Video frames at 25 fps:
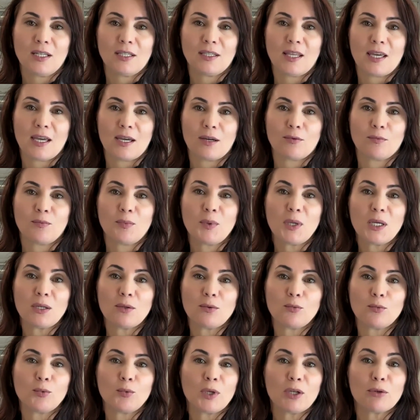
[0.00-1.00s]

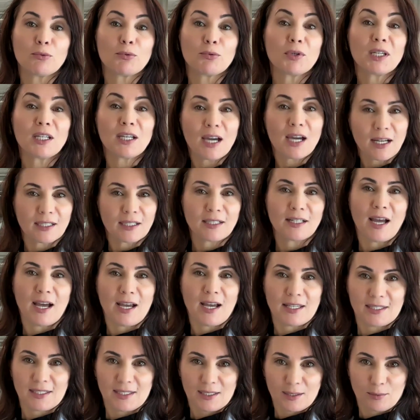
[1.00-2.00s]
We
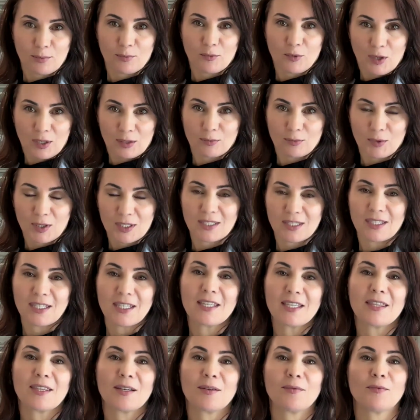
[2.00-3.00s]
recognize them when we
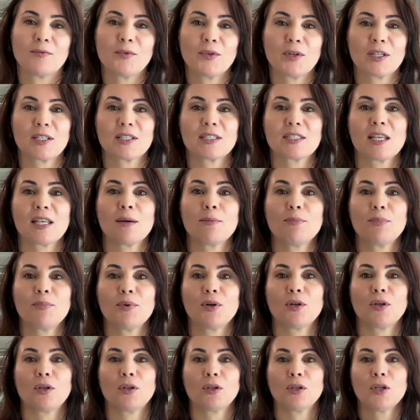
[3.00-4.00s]
see them. For
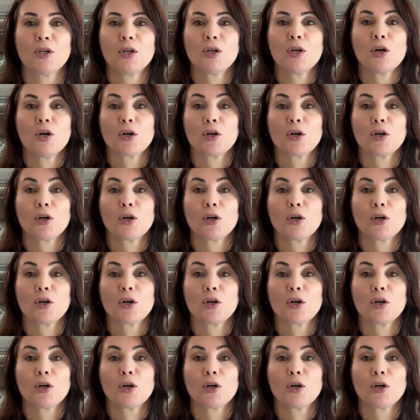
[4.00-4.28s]
example,